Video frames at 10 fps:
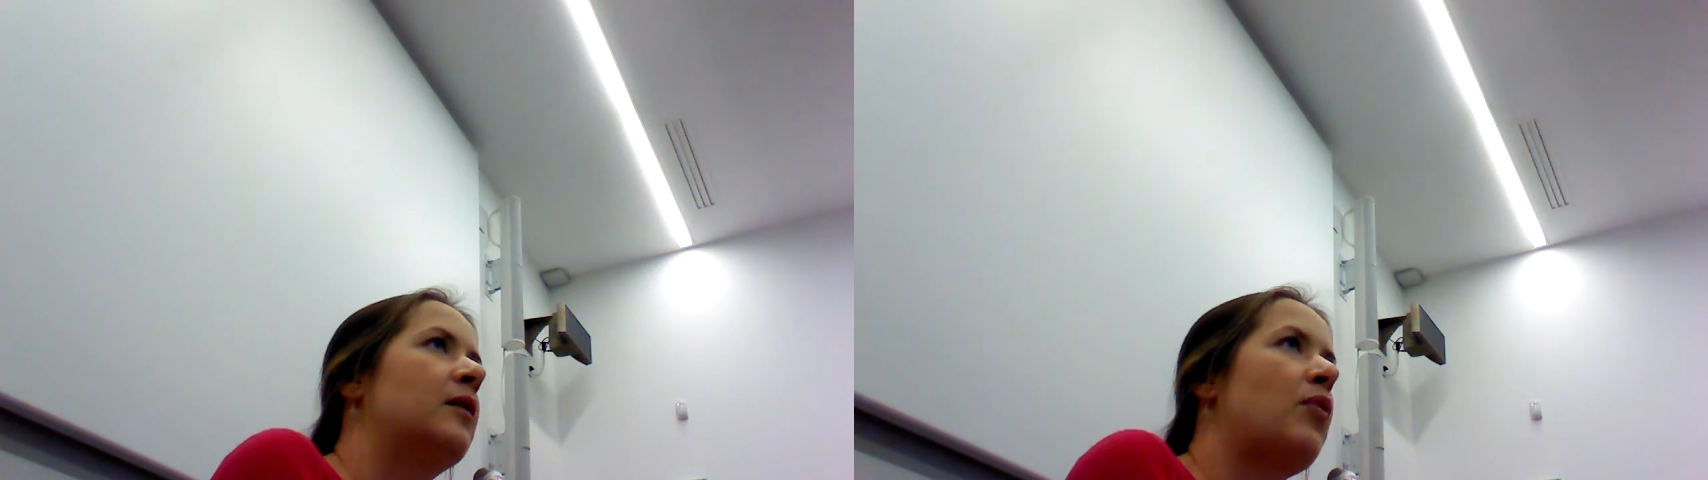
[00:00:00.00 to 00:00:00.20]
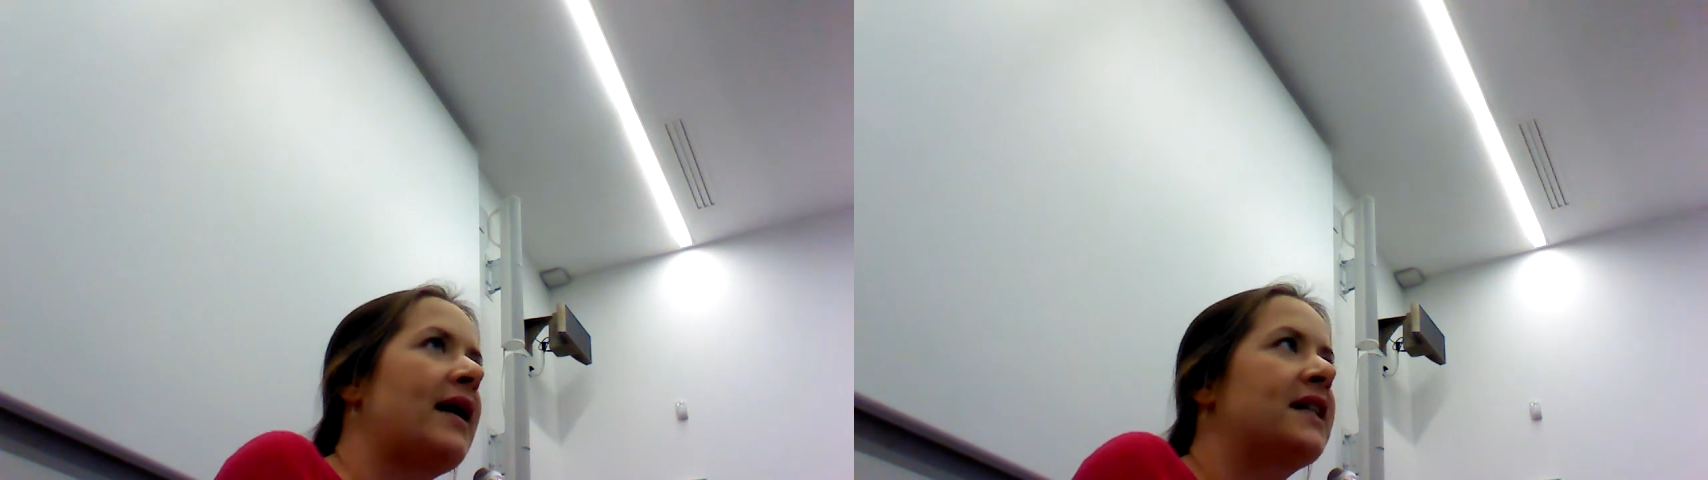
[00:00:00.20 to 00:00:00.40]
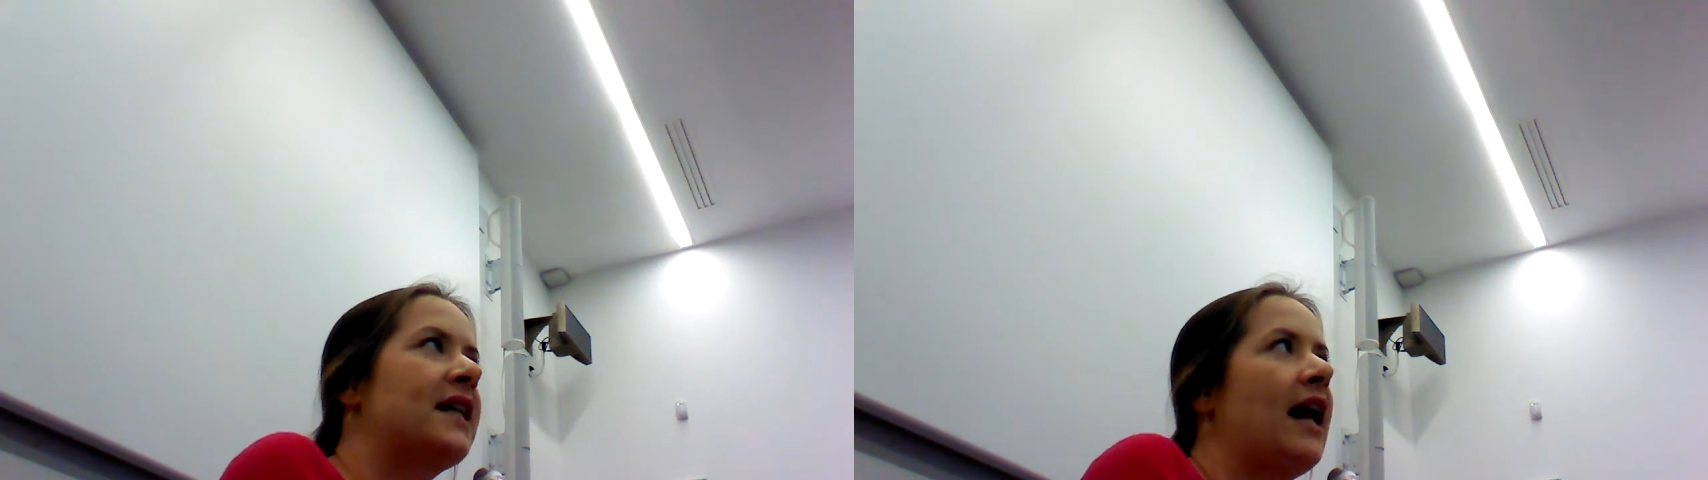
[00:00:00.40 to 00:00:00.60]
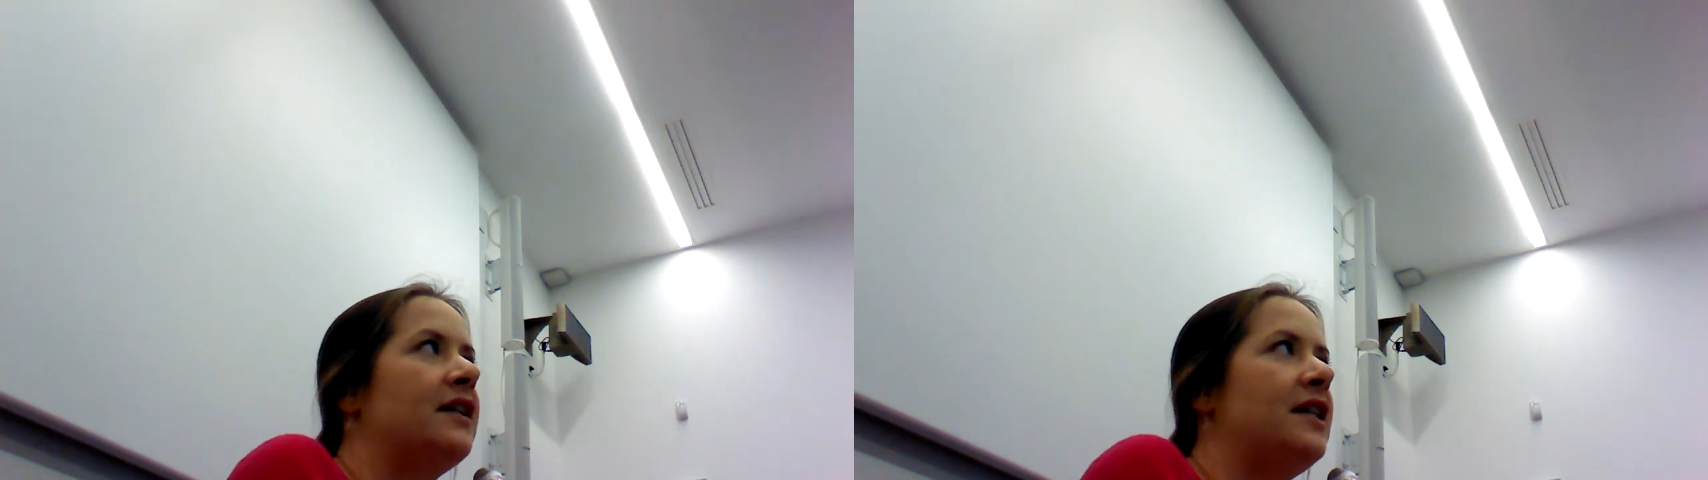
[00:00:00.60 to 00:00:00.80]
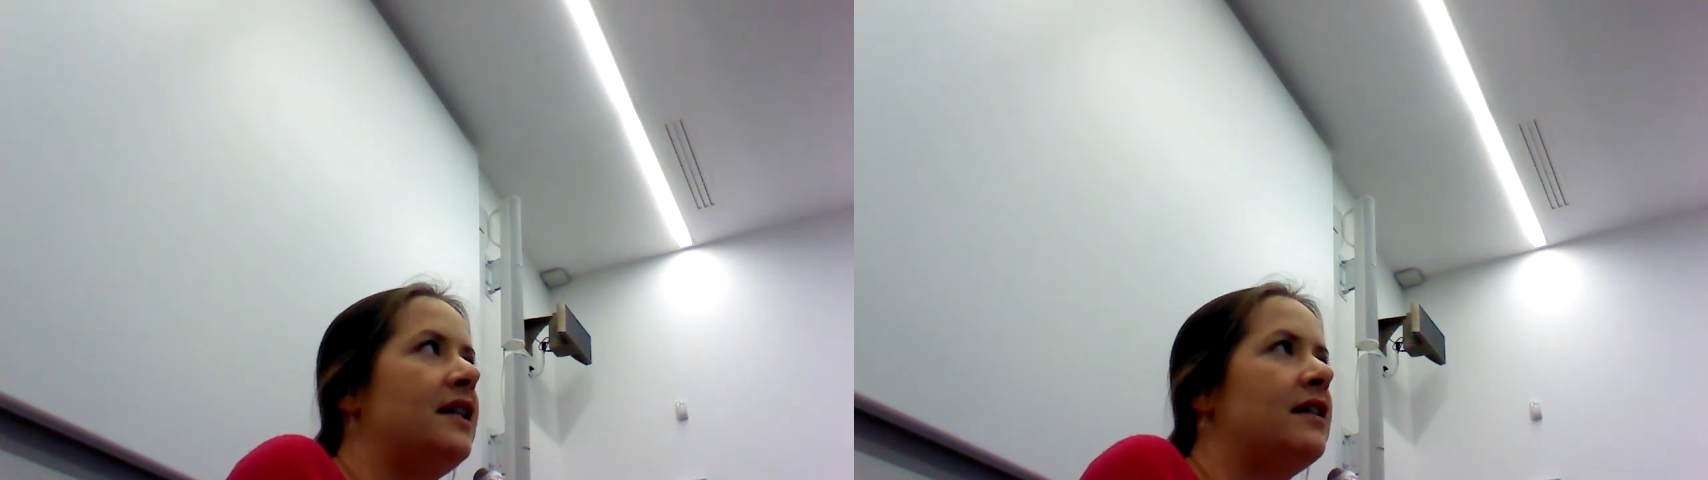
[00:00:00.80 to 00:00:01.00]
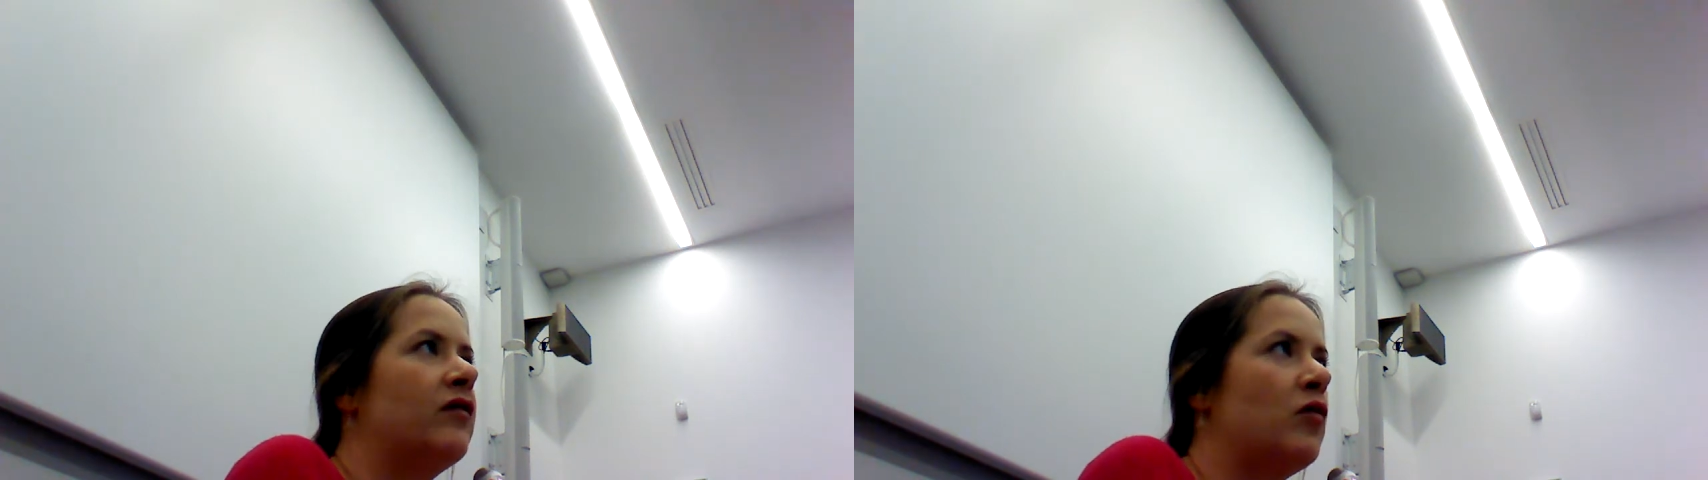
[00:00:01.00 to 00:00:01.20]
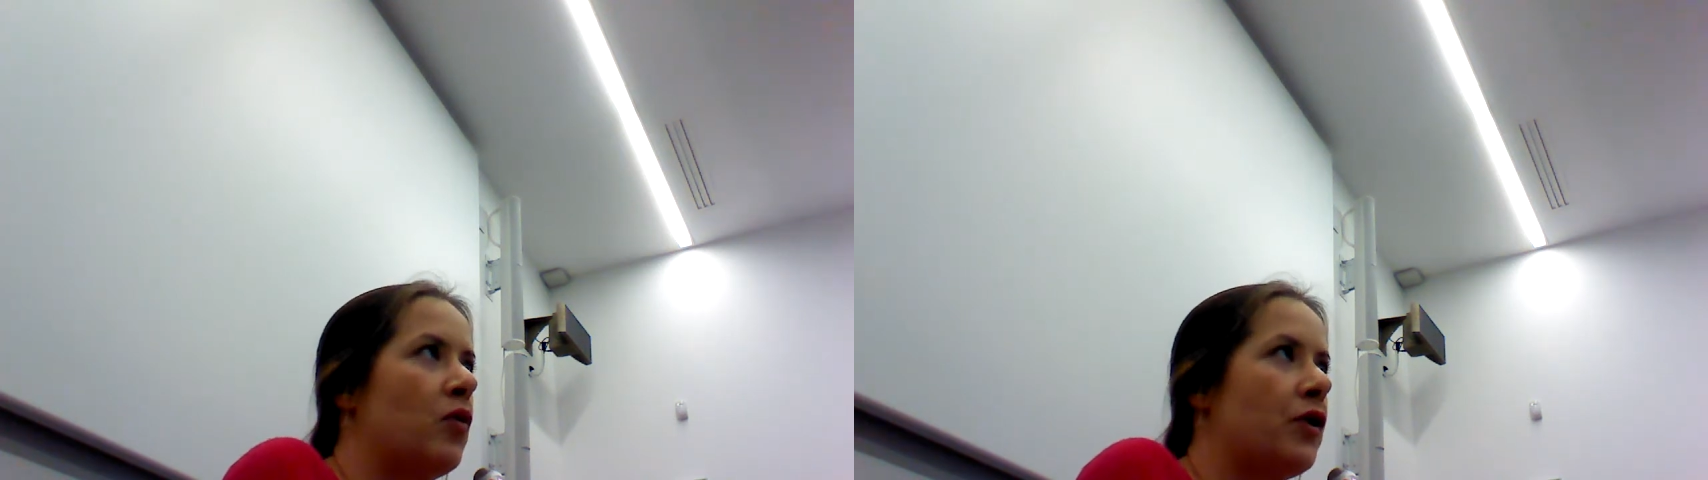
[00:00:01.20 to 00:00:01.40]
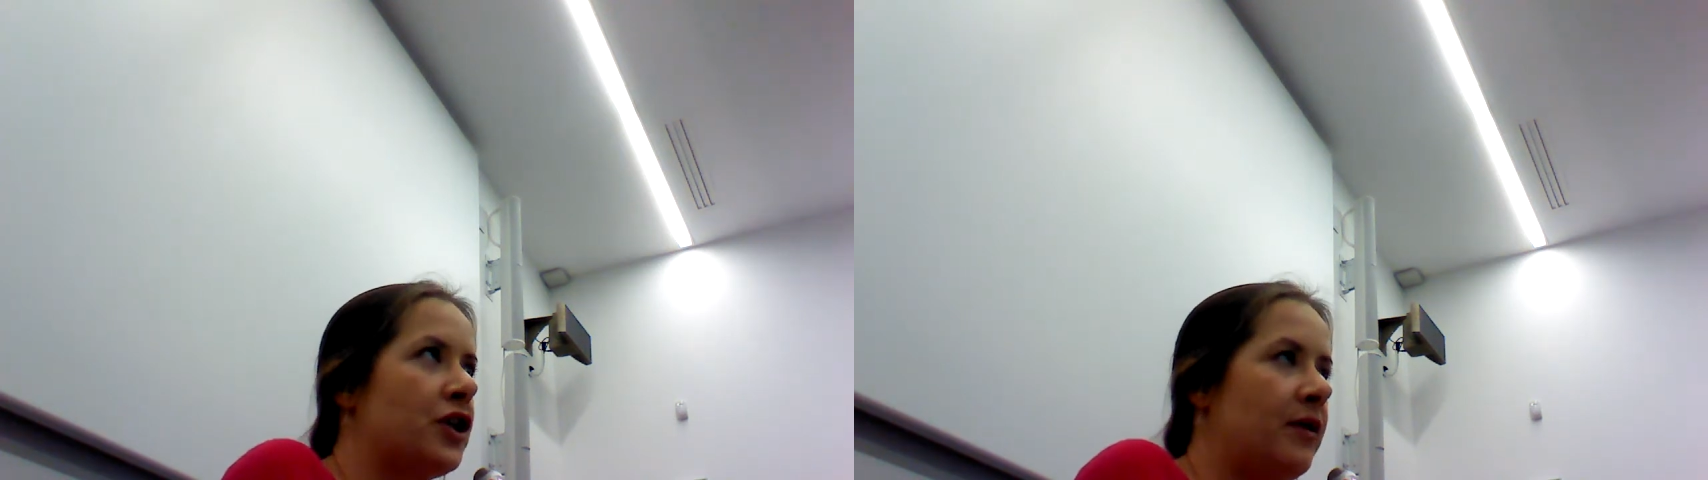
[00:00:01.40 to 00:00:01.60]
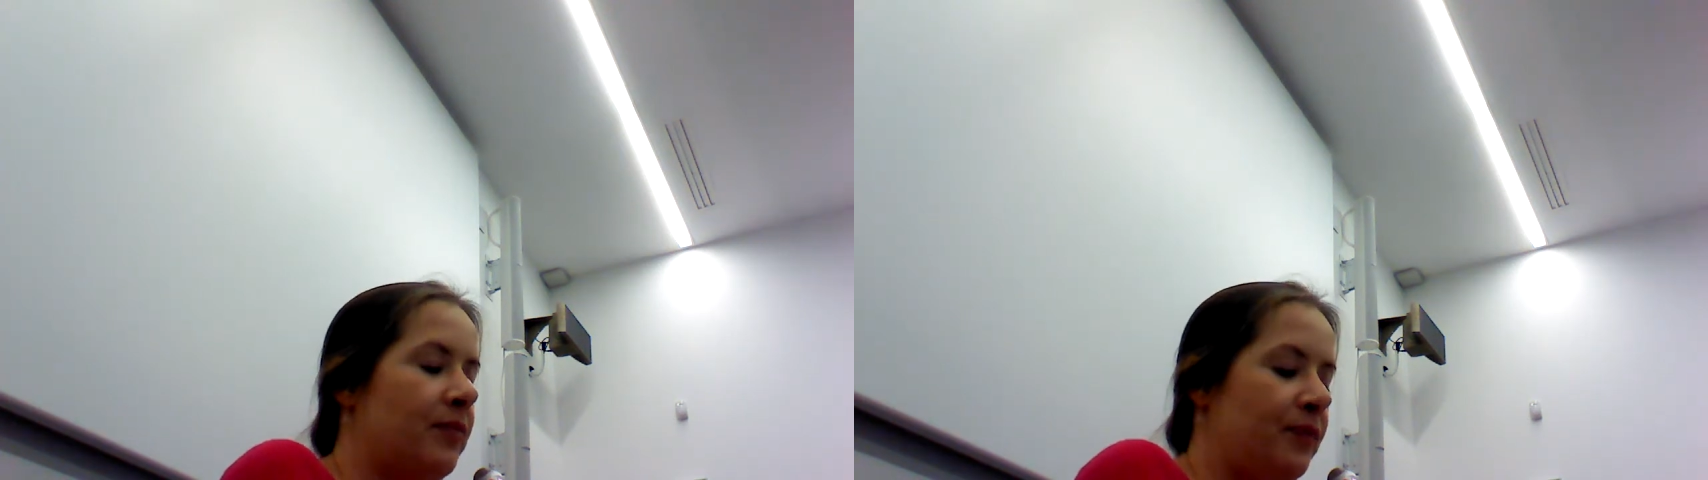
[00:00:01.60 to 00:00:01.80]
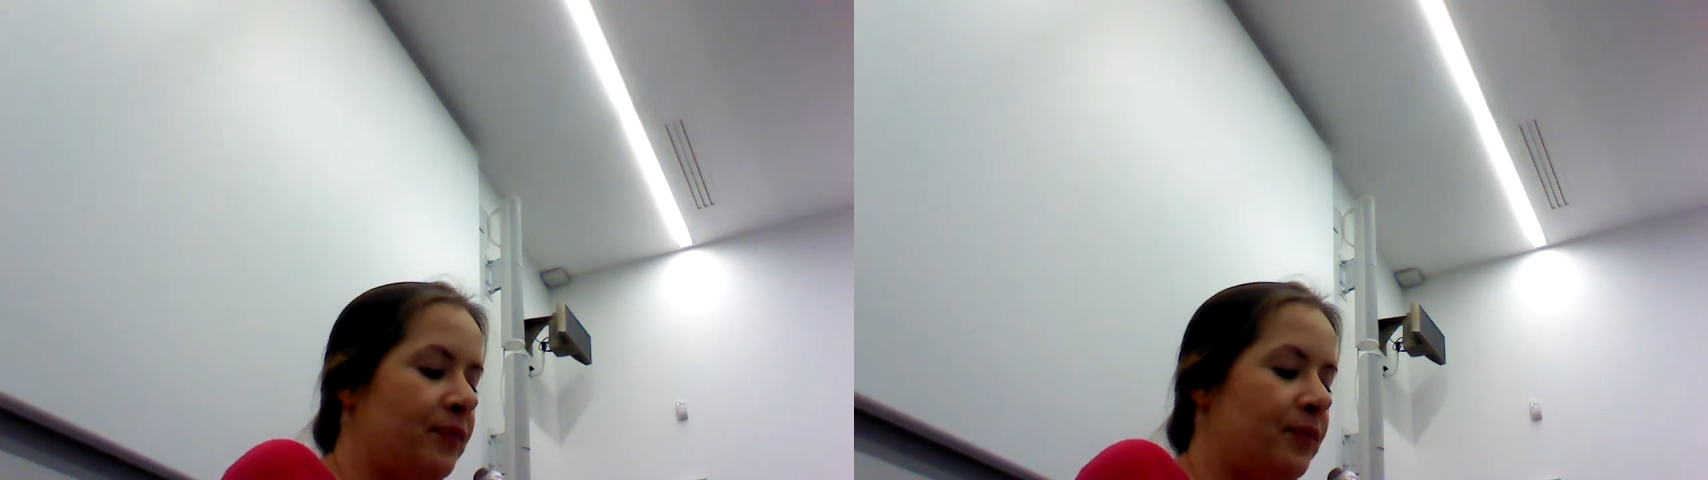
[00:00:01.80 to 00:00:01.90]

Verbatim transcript: the practicalities of abortion.